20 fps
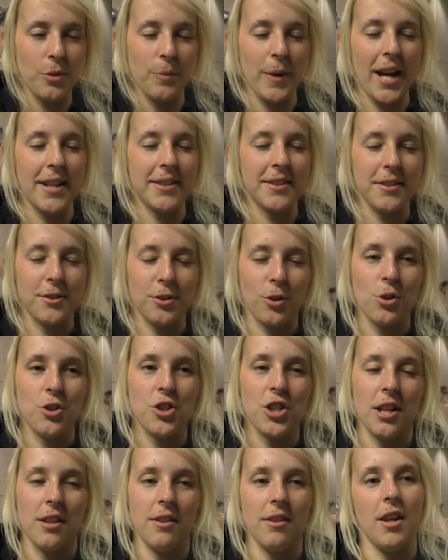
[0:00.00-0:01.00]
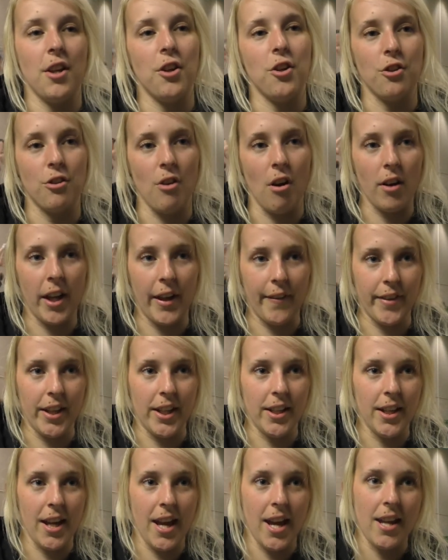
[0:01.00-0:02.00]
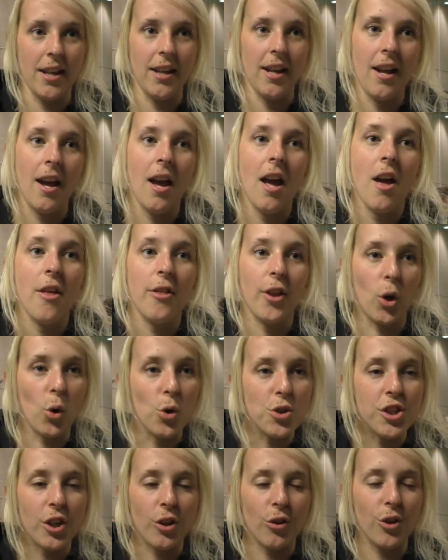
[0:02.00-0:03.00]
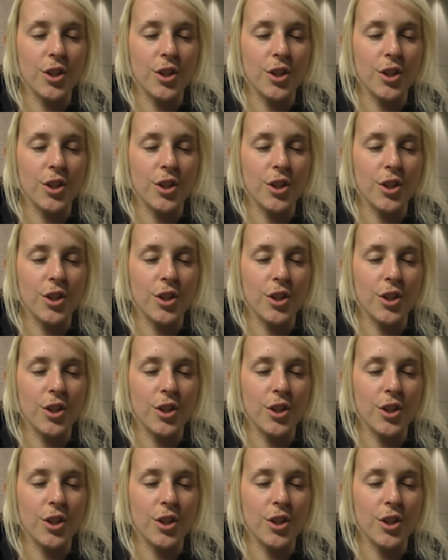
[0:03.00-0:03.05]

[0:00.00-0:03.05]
gymnastics coaching that you're not given in the coaching